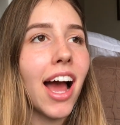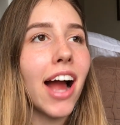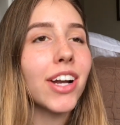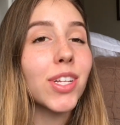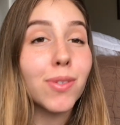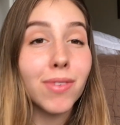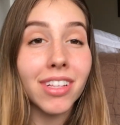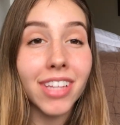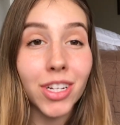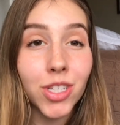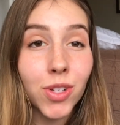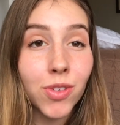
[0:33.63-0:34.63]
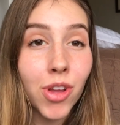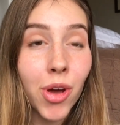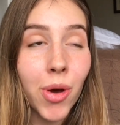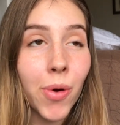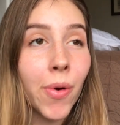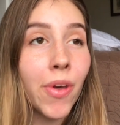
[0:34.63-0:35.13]
I just want to let you
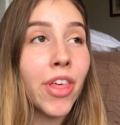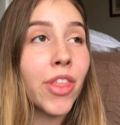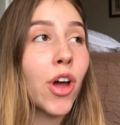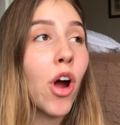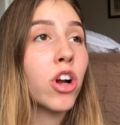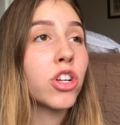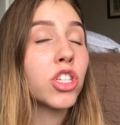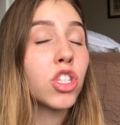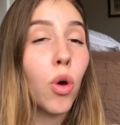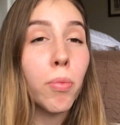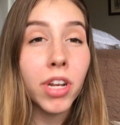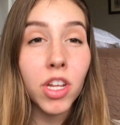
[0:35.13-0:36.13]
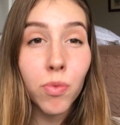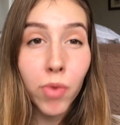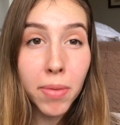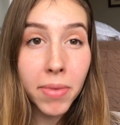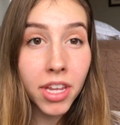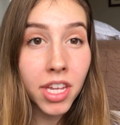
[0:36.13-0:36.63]
know that there are so many
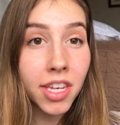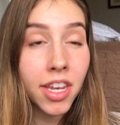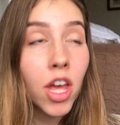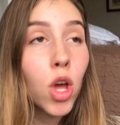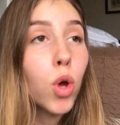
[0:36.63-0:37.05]
women